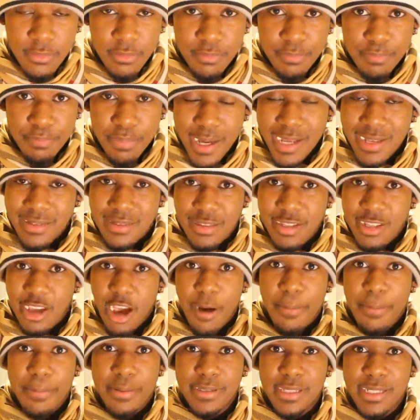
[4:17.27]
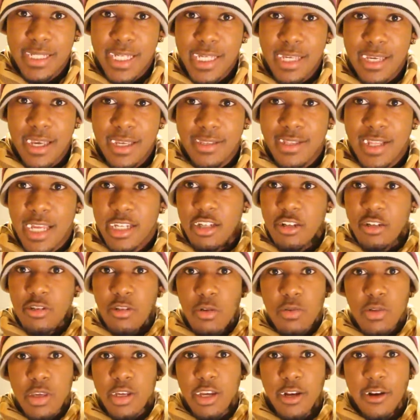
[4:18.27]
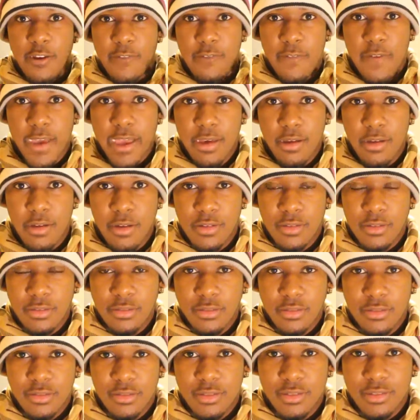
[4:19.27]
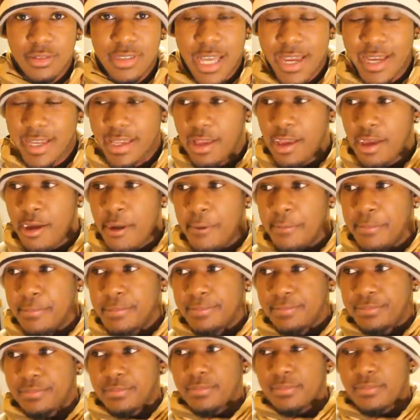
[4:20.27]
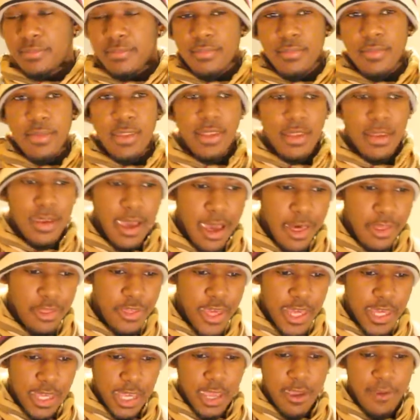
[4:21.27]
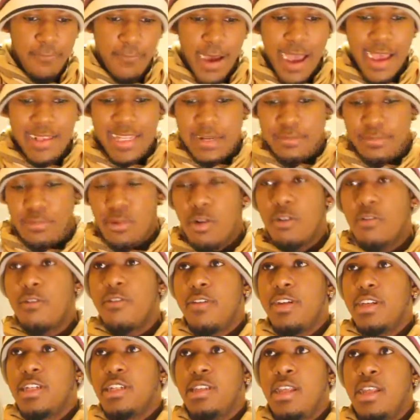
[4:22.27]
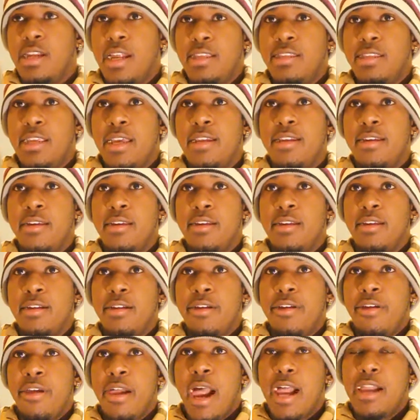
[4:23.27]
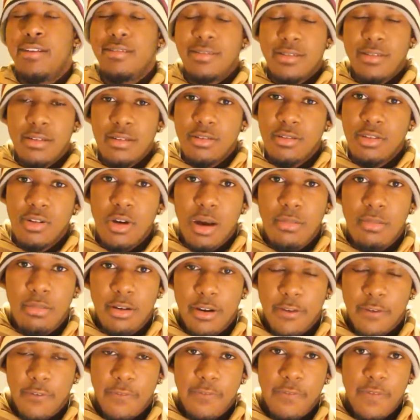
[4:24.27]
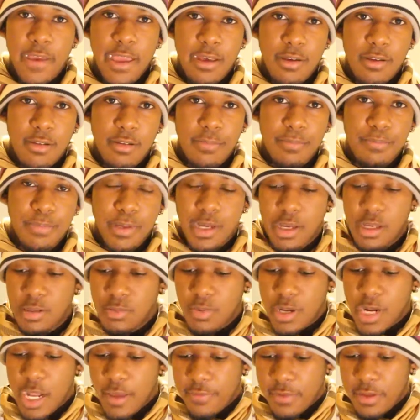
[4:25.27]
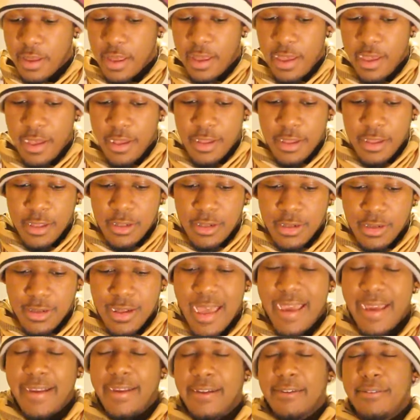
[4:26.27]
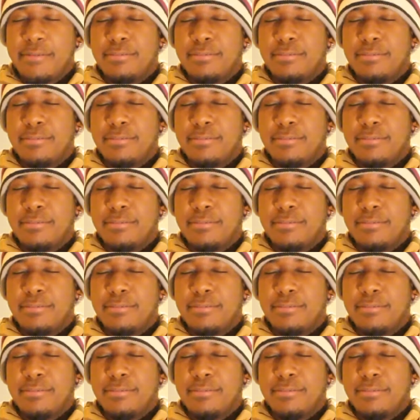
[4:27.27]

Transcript: it's the opposite here. It's like you know you're gonna fail. It's like, I think if I did more revision than I did, I'd still know I'm gonna fail. Because whenever, like,